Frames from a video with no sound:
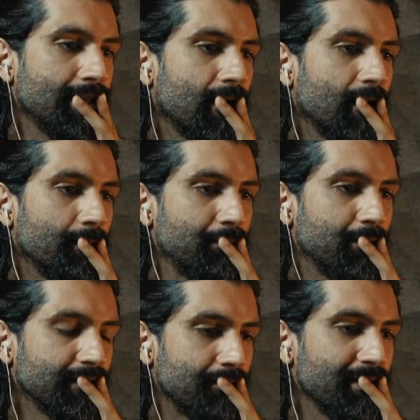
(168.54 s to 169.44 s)
tell people
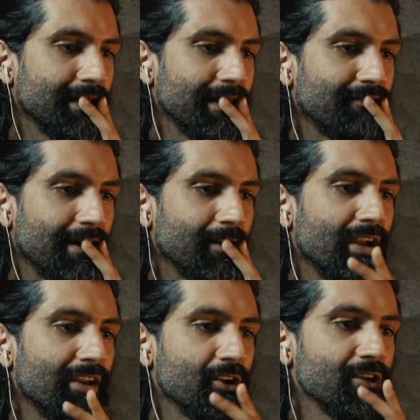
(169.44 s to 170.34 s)
typically, if I go,
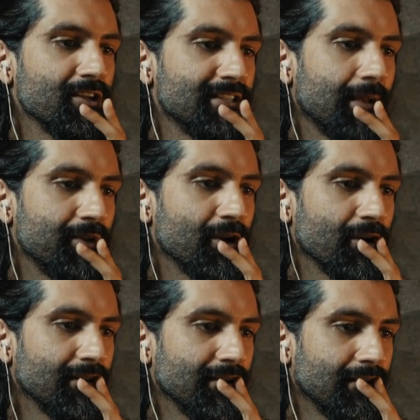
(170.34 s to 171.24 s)
hey, you're going to set up
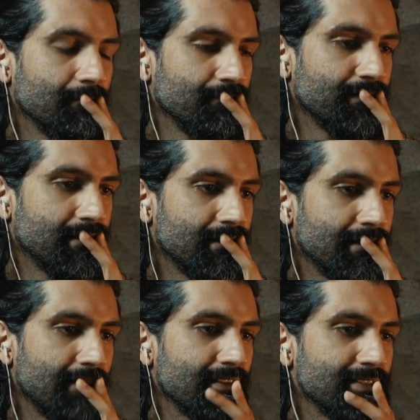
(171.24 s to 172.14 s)
your
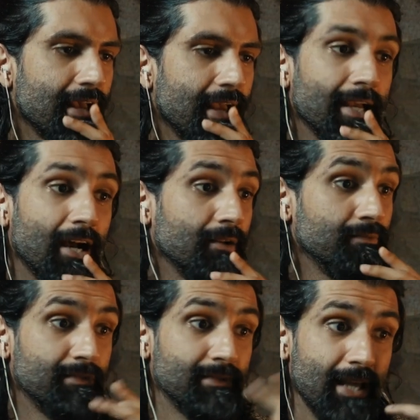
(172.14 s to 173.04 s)
TFSA, I'd
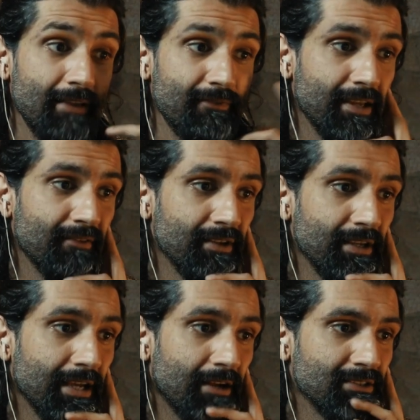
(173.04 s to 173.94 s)
say
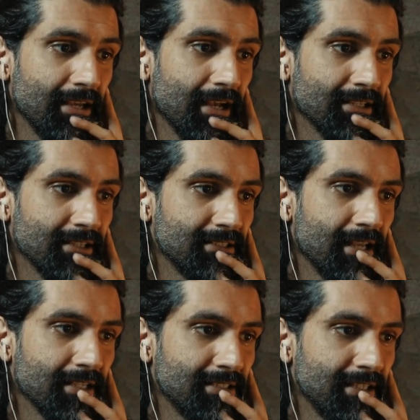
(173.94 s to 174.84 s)
VFV, I would say XIC,
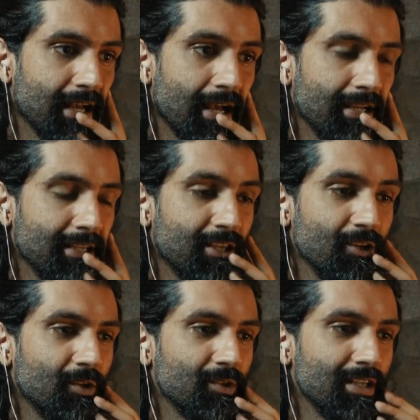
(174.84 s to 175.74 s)
XCI,
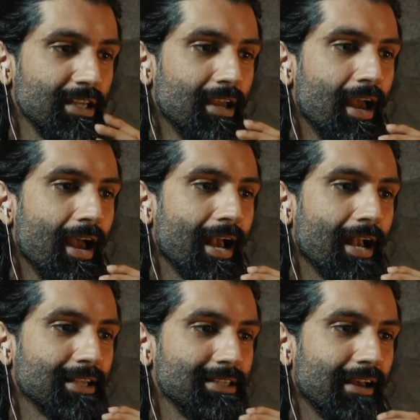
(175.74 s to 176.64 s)
QQC,
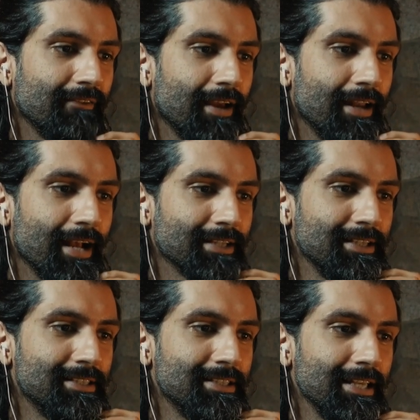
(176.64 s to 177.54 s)
XEF, and
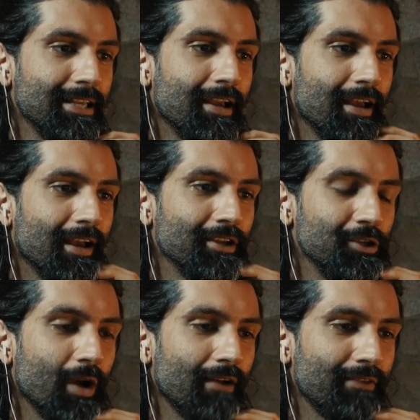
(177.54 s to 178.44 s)
XEC. You
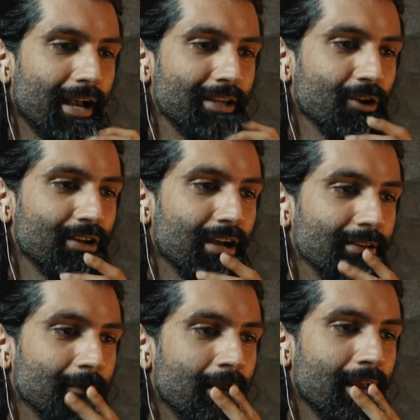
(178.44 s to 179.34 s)
have that, you're done.
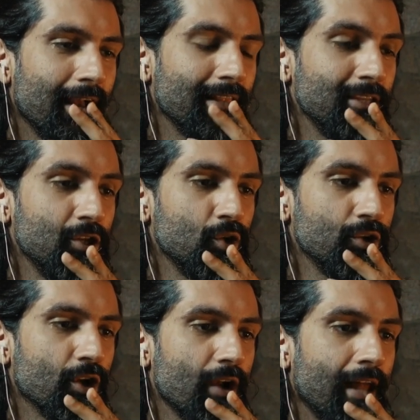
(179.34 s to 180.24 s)
And then
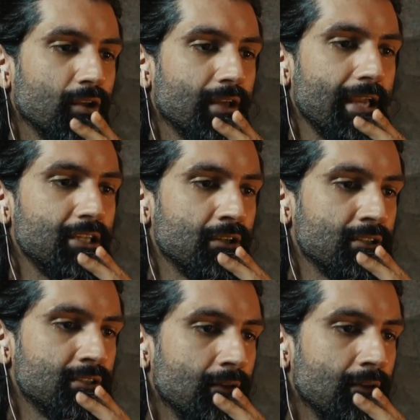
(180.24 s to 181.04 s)
your allocations